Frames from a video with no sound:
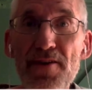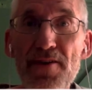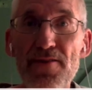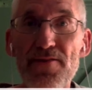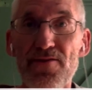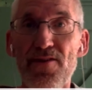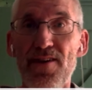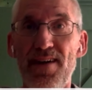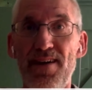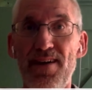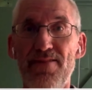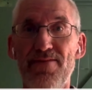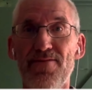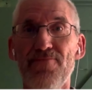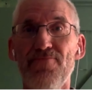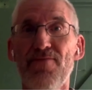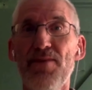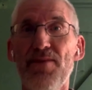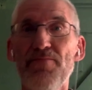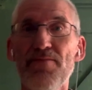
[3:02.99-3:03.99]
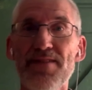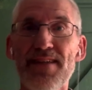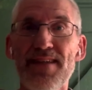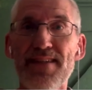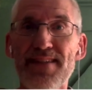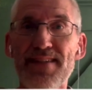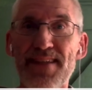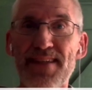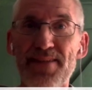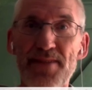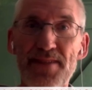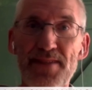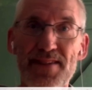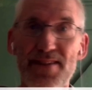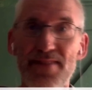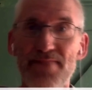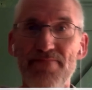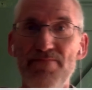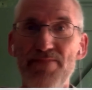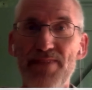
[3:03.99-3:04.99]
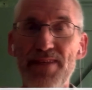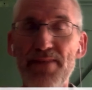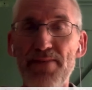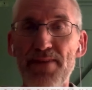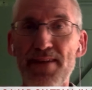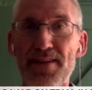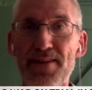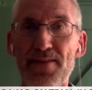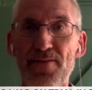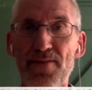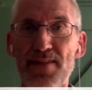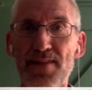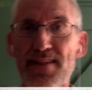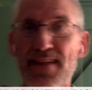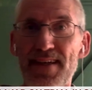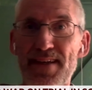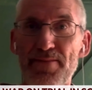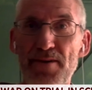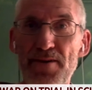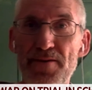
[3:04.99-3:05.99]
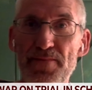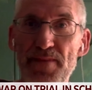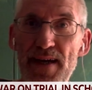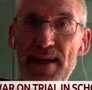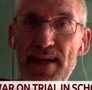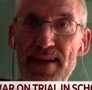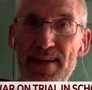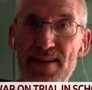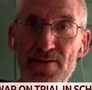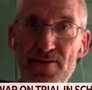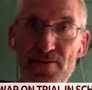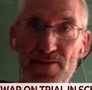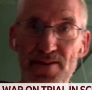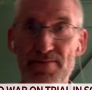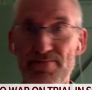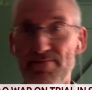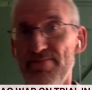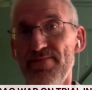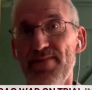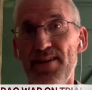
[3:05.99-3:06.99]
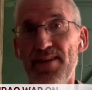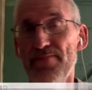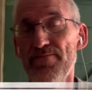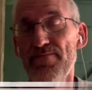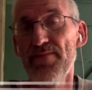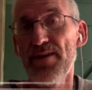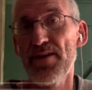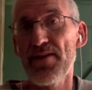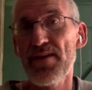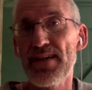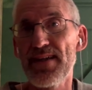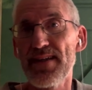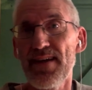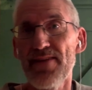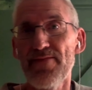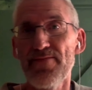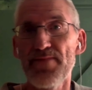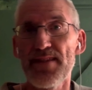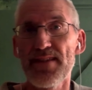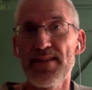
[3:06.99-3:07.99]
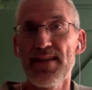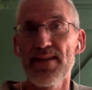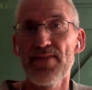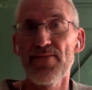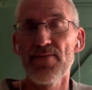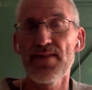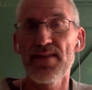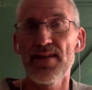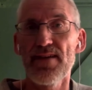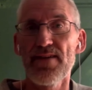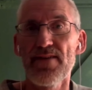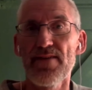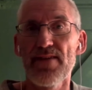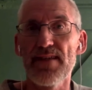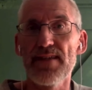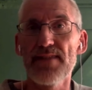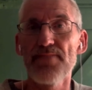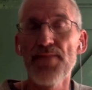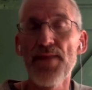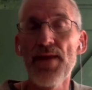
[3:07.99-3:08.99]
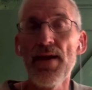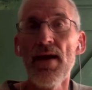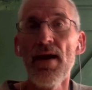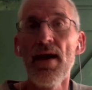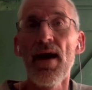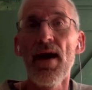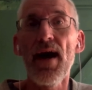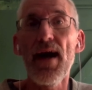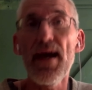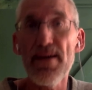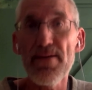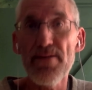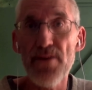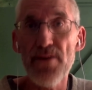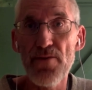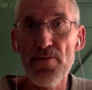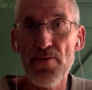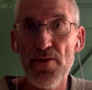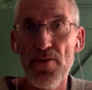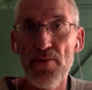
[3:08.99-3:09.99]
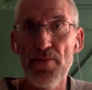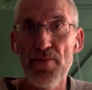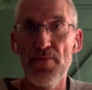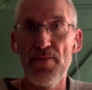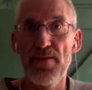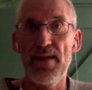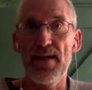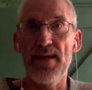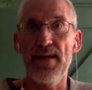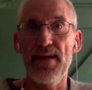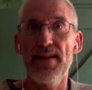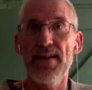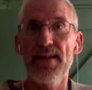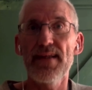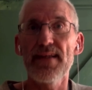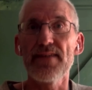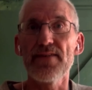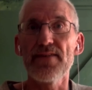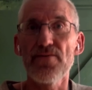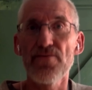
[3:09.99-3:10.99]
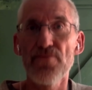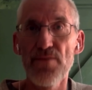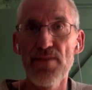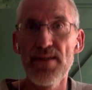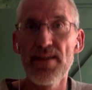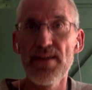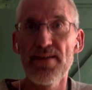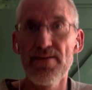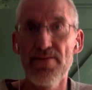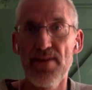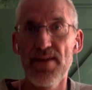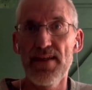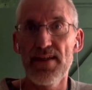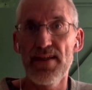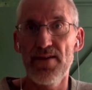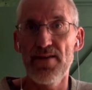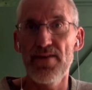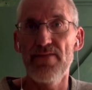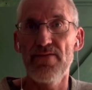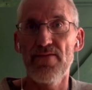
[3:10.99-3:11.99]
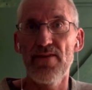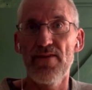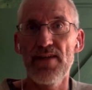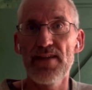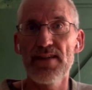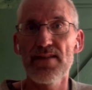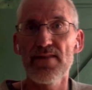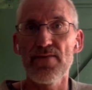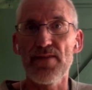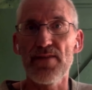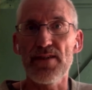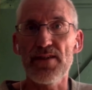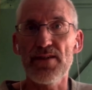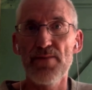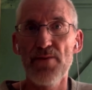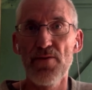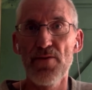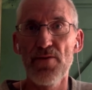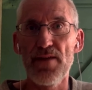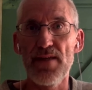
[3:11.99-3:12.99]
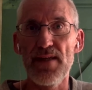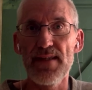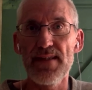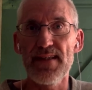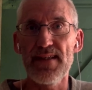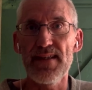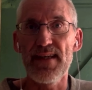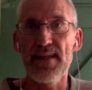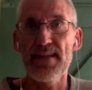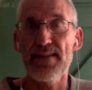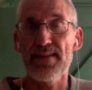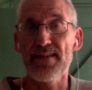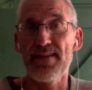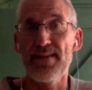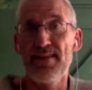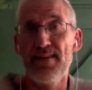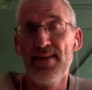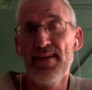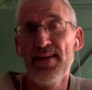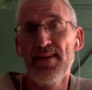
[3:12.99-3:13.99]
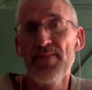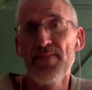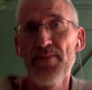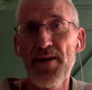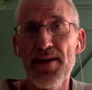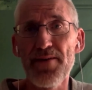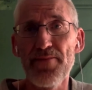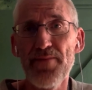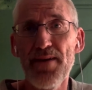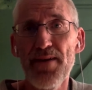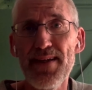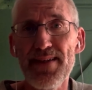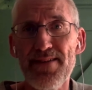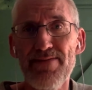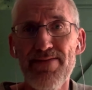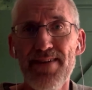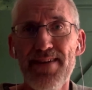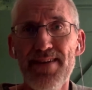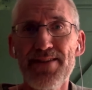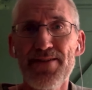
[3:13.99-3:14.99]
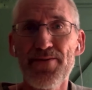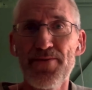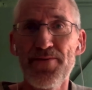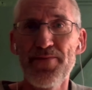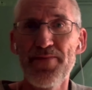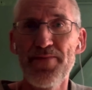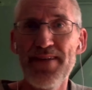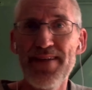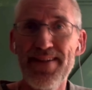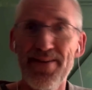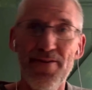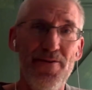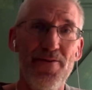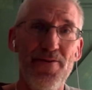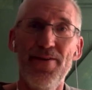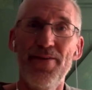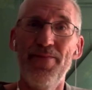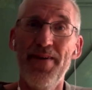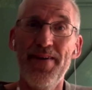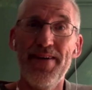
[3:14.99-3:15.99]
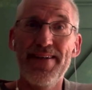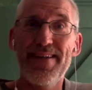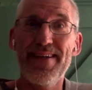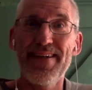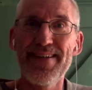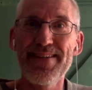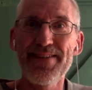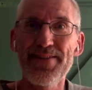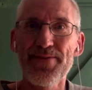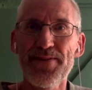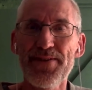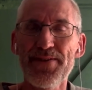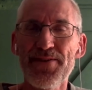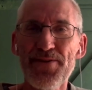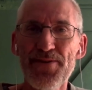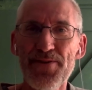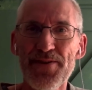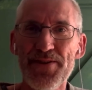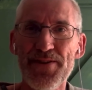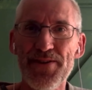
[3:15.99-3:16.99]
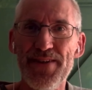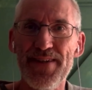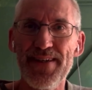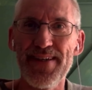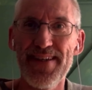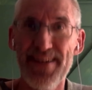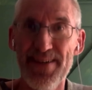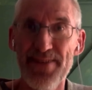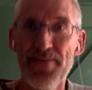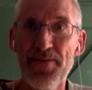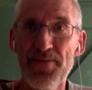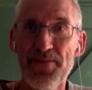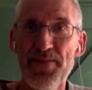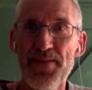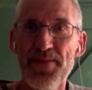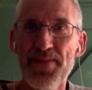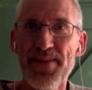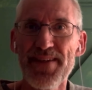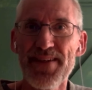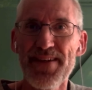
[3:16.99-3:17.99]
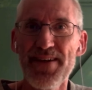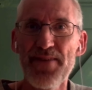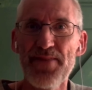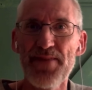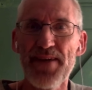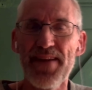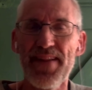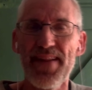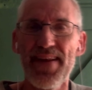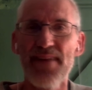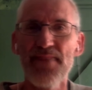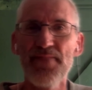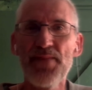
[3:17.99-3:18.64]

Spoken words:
on trial for representing a bunch of people in Guantanamo Bay who the American government said were terrorists. I have no problem with that. I think it's really, really good for us to explore these things. And part of my defence would be that all my guys were tortured and I want people to know about that.